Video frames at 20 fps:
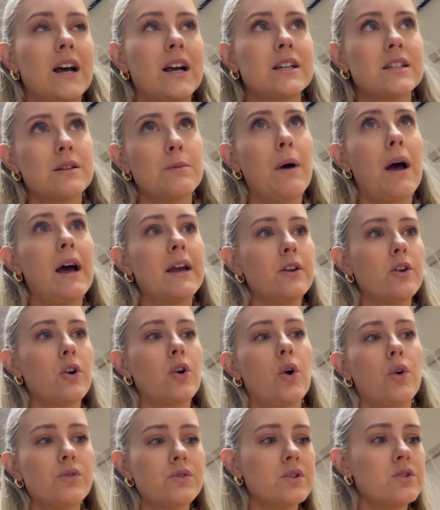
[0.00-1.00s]
some higher
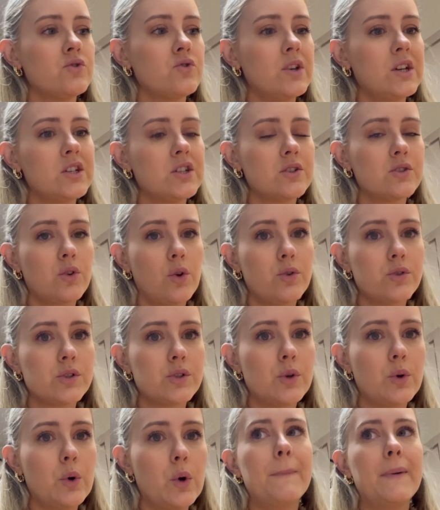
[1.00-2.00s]
concentrations also